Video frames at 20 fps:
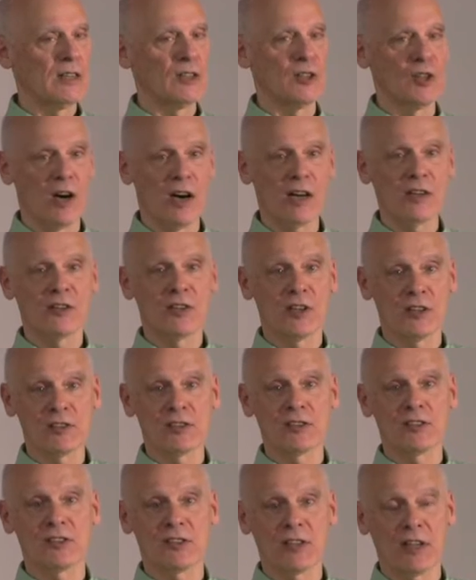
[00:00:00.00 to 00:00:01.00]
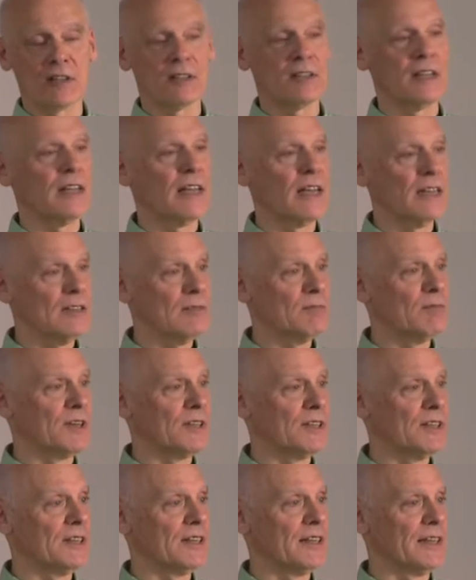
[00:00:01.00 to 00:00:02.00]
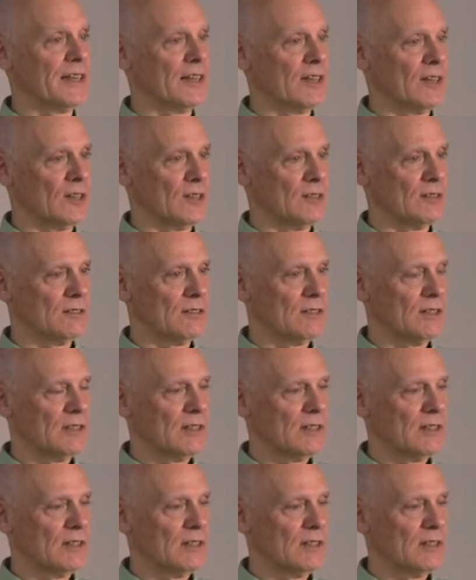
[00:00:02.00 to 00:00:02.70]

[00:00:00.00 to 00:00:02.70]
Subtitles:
God doesn't send anybody to hell.